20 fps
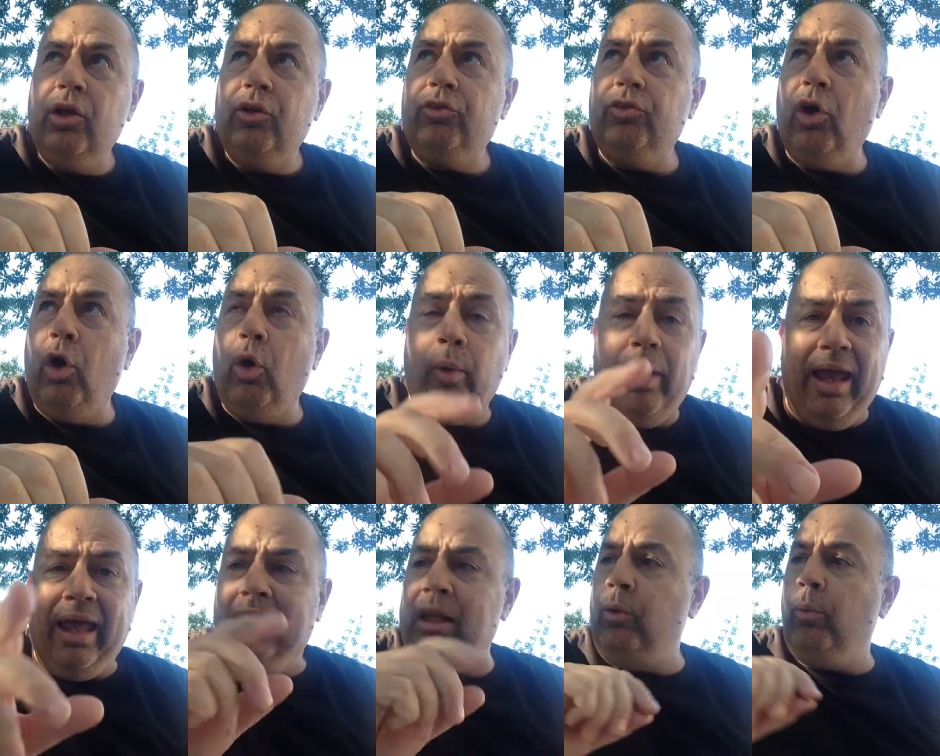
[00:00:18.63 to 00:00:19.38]

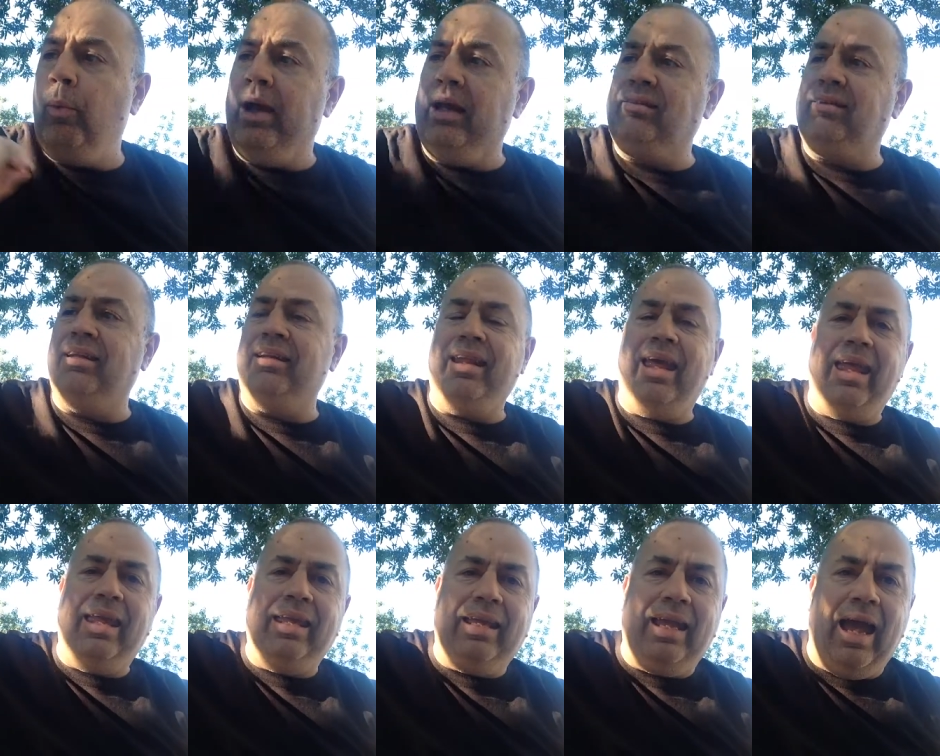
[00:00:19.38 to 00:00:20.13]
So anyway,
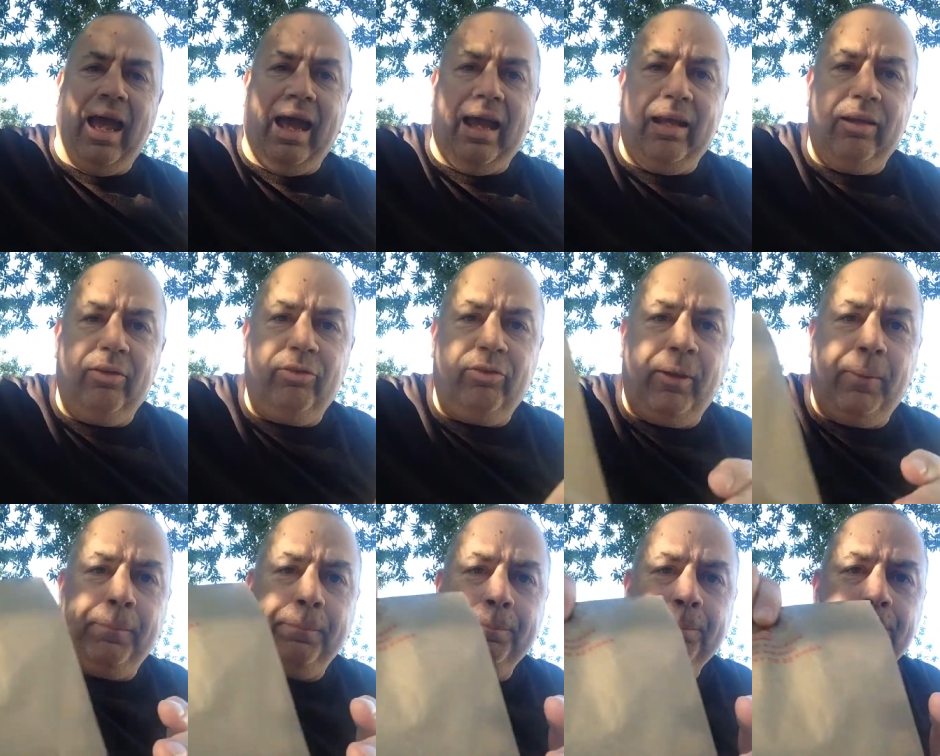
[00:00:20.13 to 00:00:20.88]
today, guys,
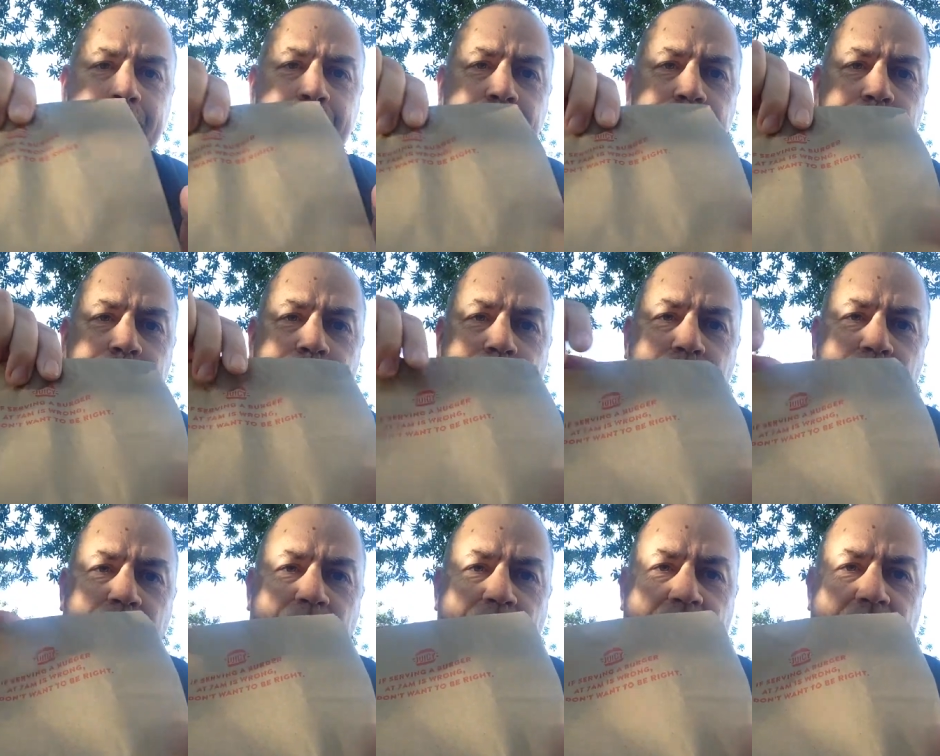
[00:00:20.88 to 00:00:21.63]

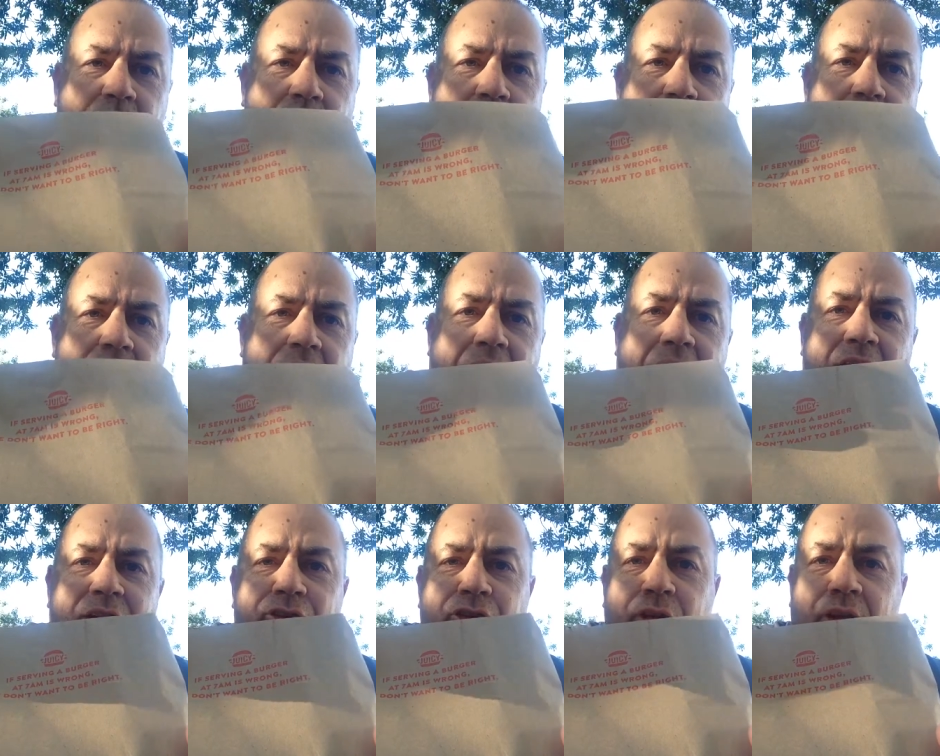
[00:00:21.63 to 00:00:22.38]

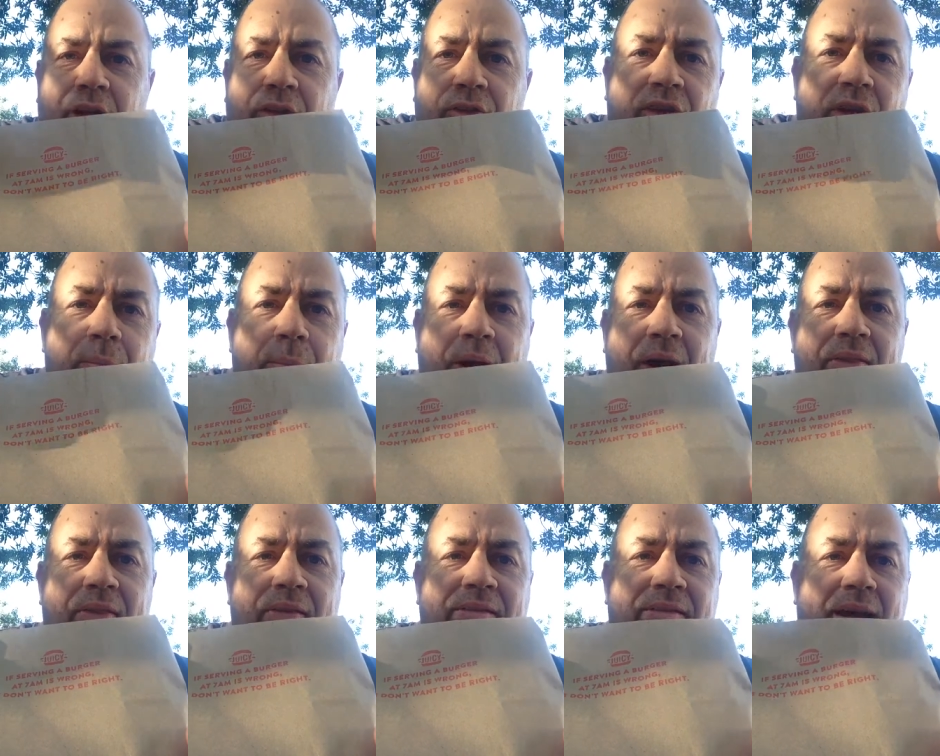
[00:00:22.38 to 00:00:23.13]
as you can see by the